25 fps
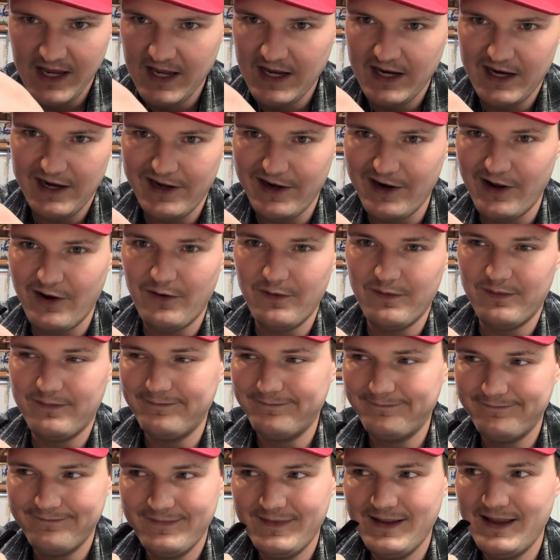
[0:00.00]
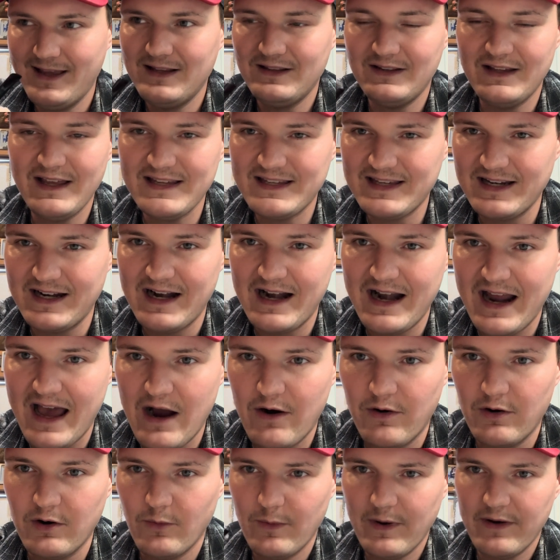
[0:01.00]
less than an
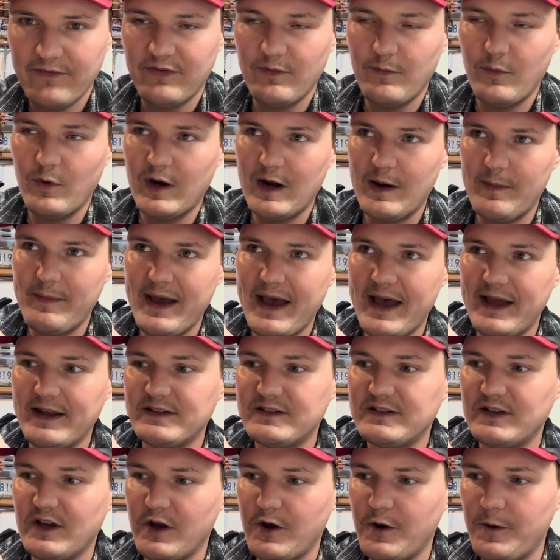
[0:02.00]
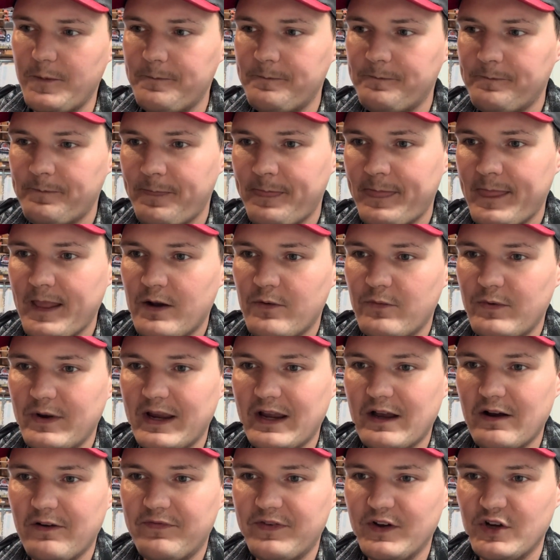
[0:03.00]
hour away from where I'm at, so we can
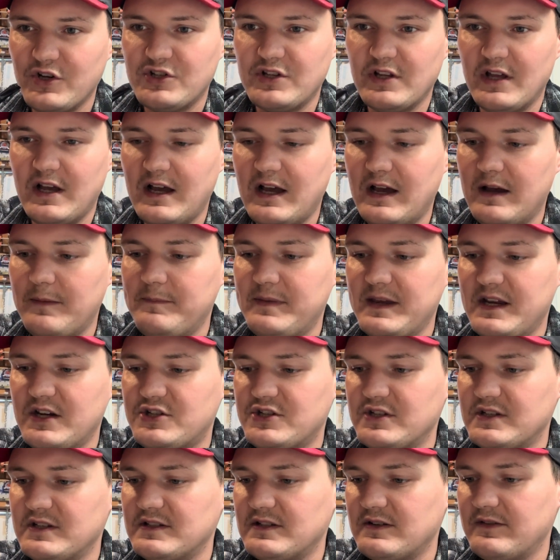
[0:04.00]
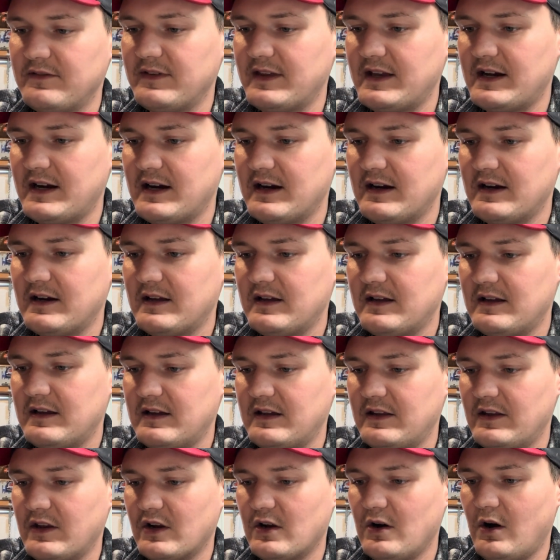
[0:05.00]
go fish the beaches over there in
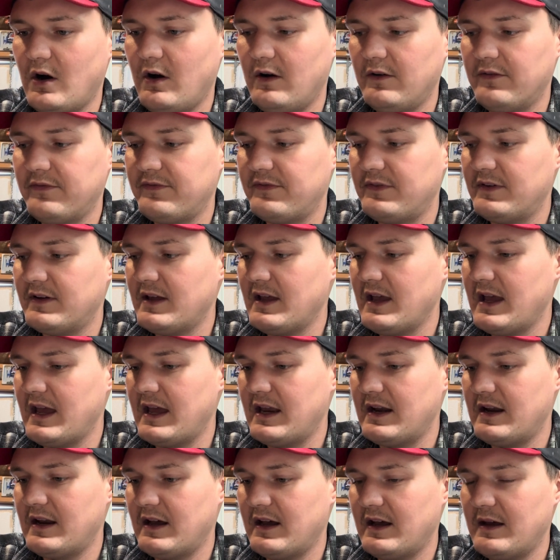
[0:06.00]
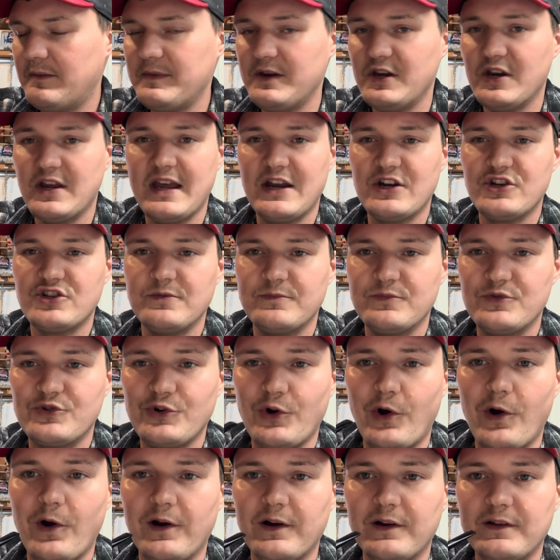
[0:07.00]
the Gulf. And I mean, you catch some
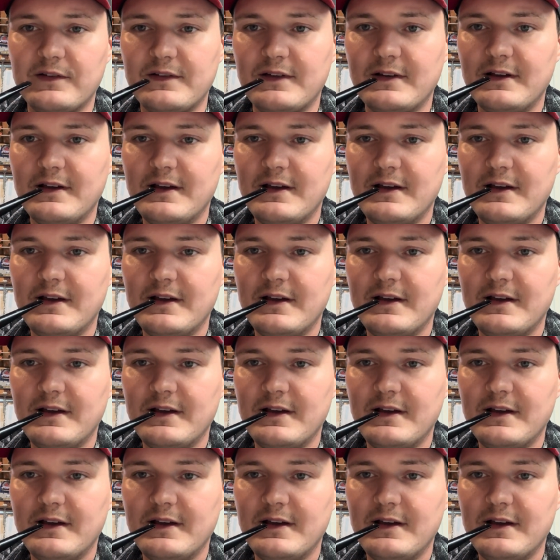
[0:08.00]
sharks,